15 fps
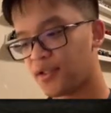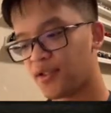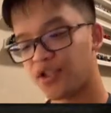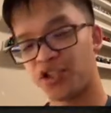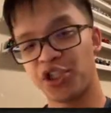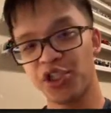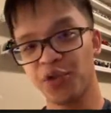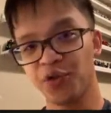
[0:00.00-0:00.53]

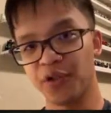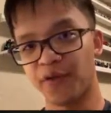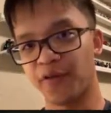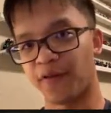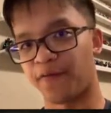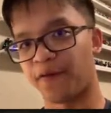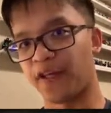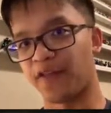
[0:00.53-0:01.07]
Shield of
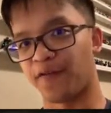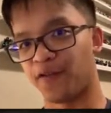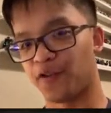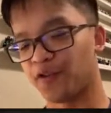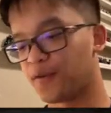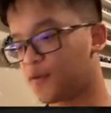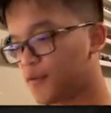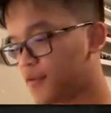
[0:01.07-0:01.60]
the
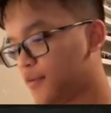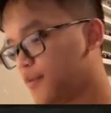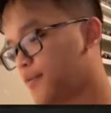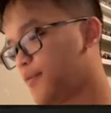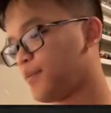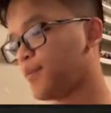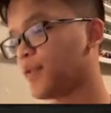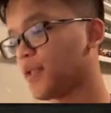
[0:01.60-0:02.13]
Faithful,
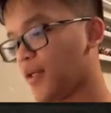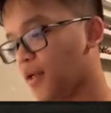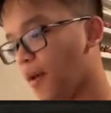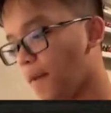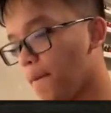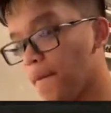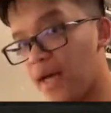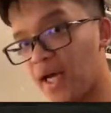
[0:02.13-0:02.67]

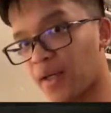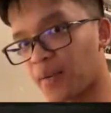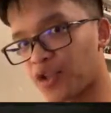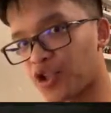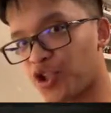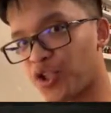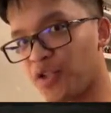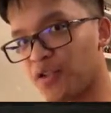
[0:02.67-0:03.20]
Magma
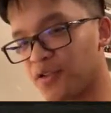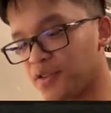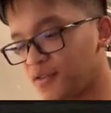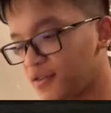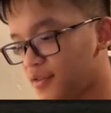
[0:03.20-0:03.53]
Shield,